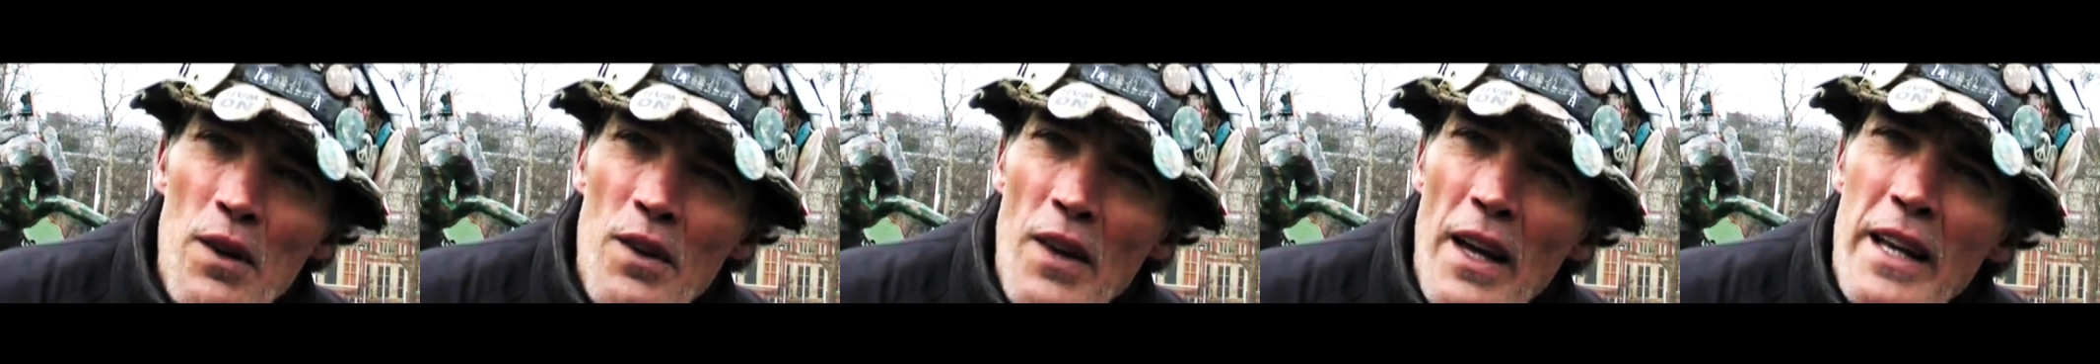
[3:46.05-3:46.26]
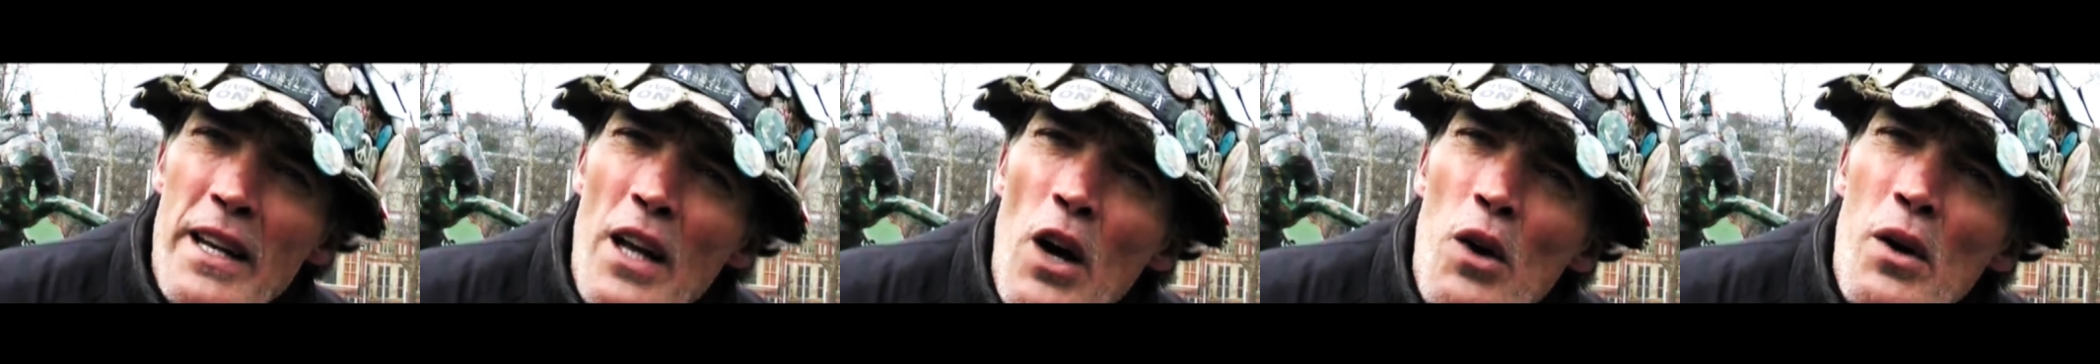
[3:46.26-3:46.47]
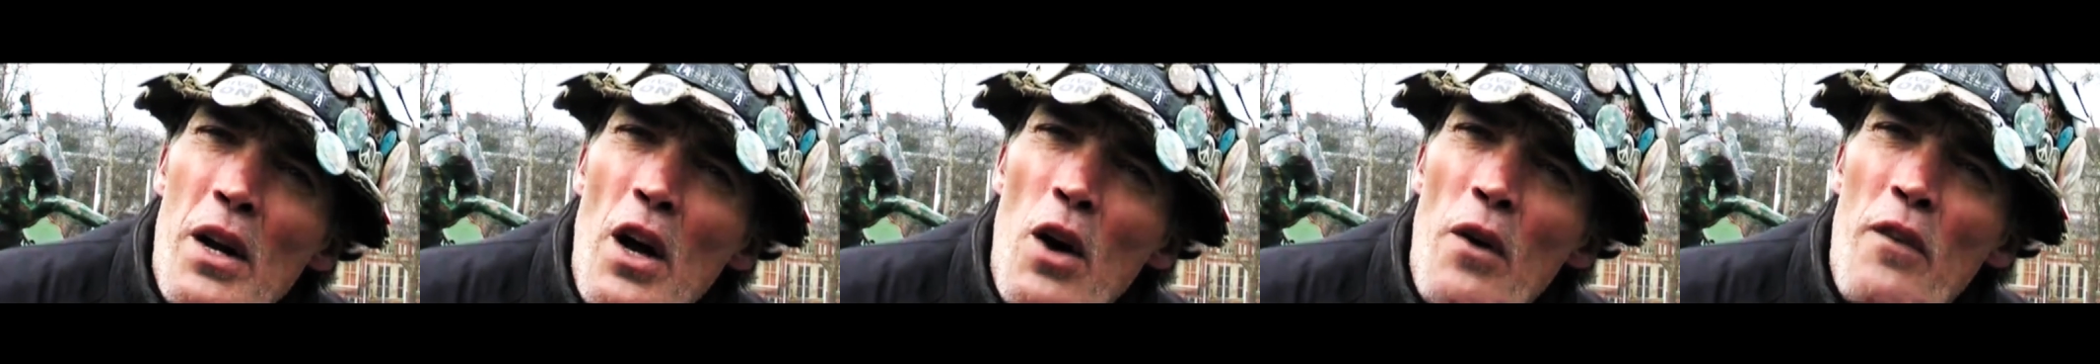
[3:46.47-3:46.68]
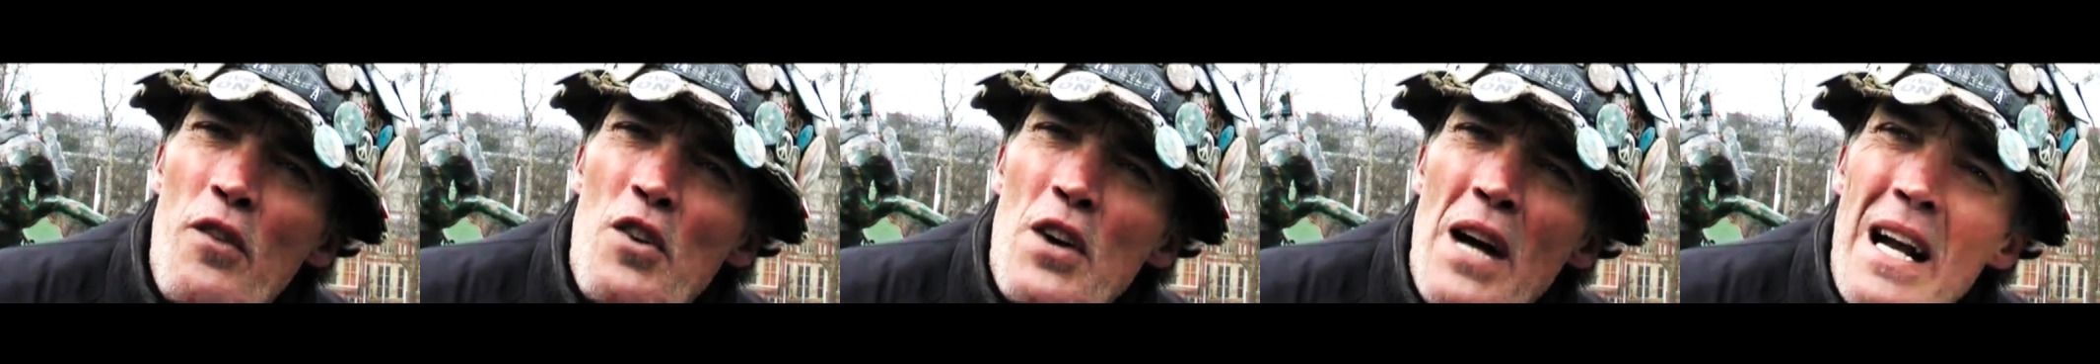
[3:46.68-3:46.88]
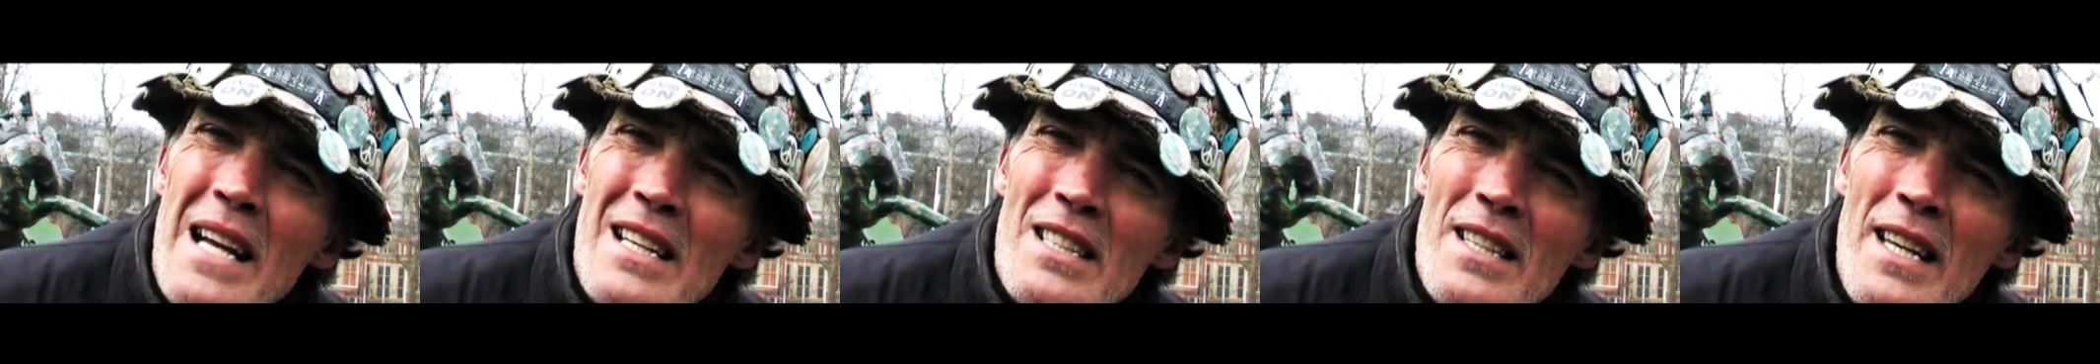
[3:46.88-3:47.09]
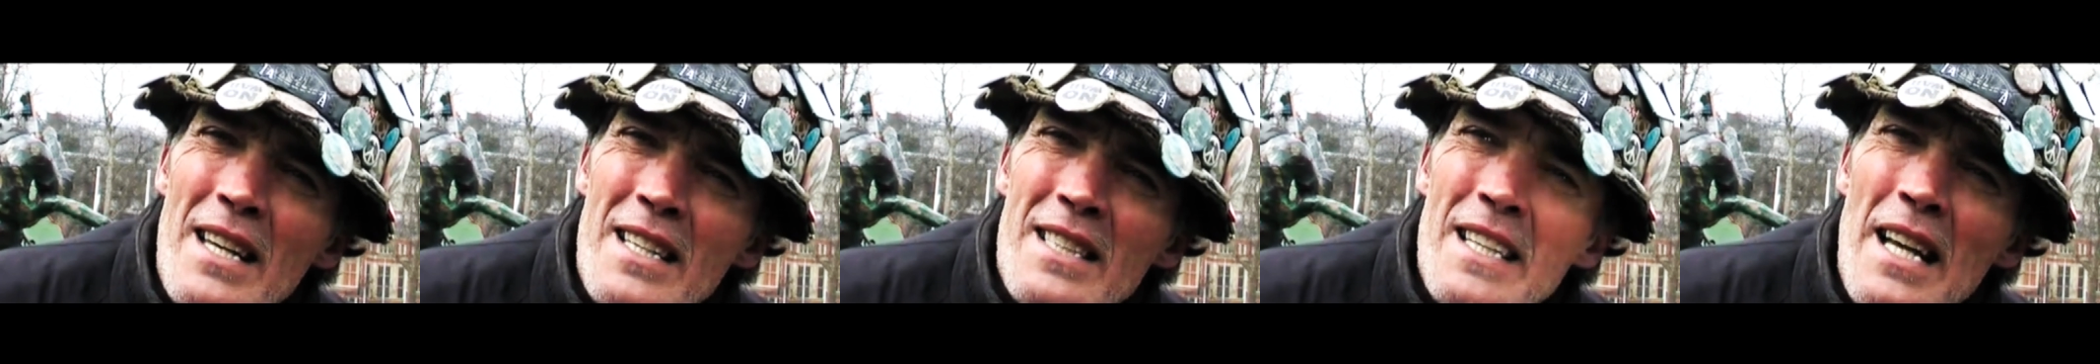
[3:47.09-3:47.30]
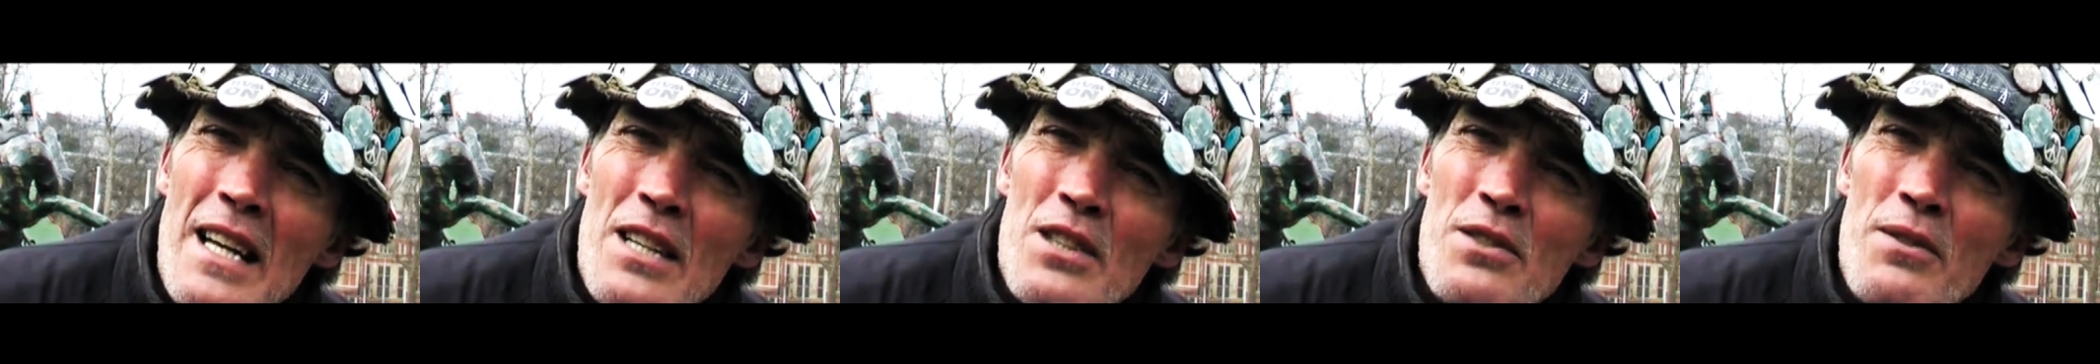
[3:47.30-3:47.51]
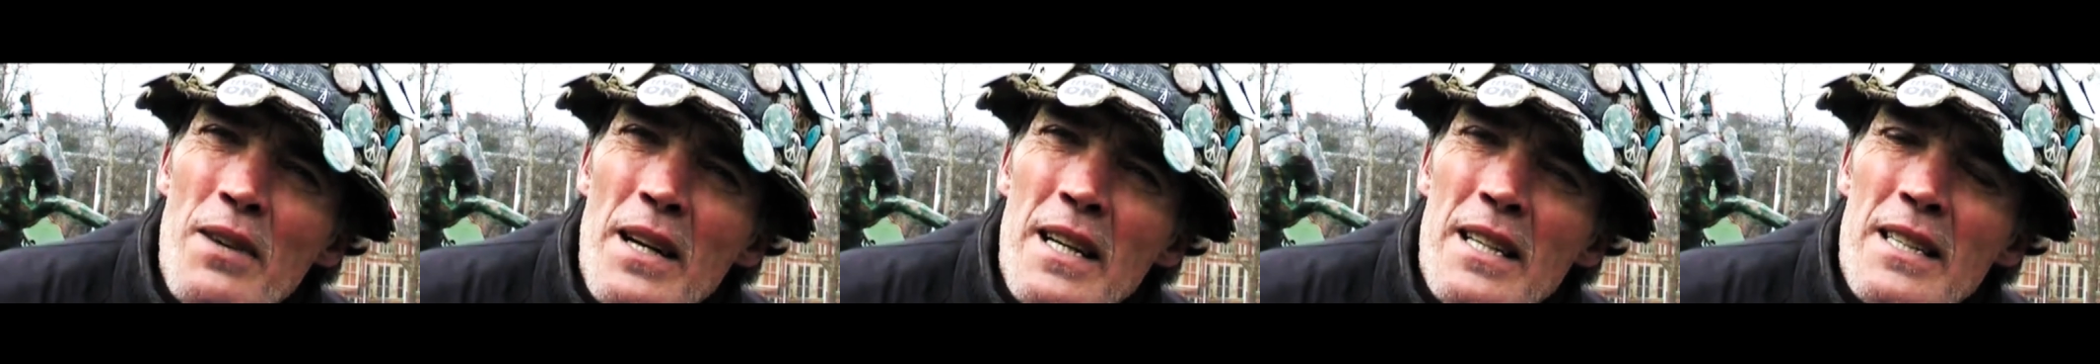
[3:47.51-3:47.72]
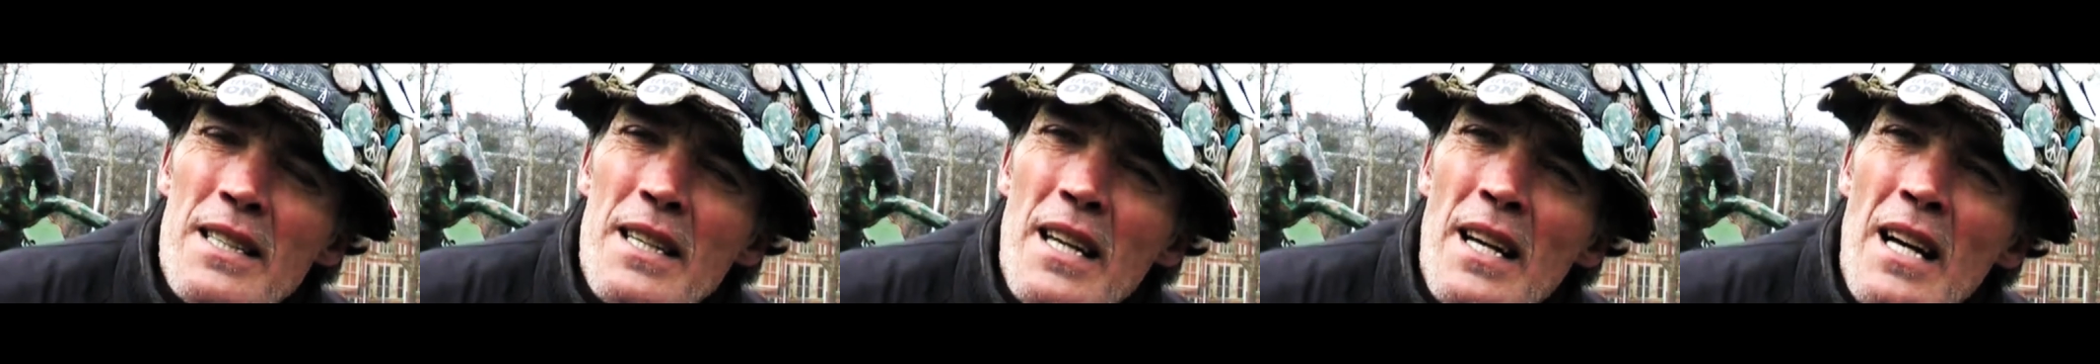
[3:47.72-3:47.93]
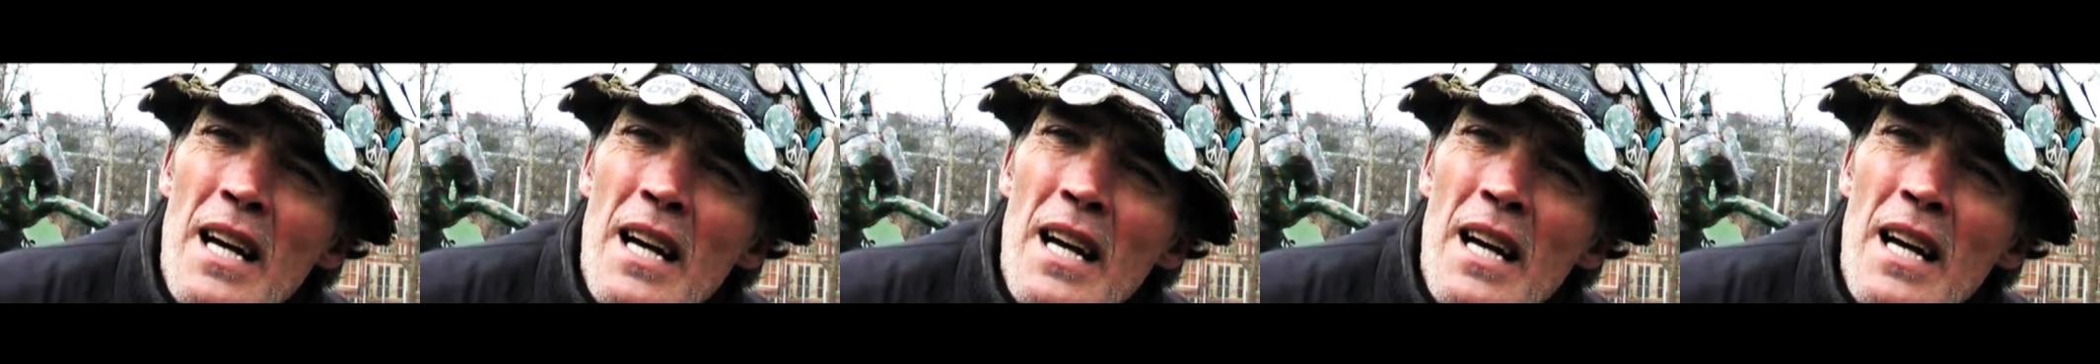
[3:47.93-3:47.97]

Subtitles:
They don't exaggerate.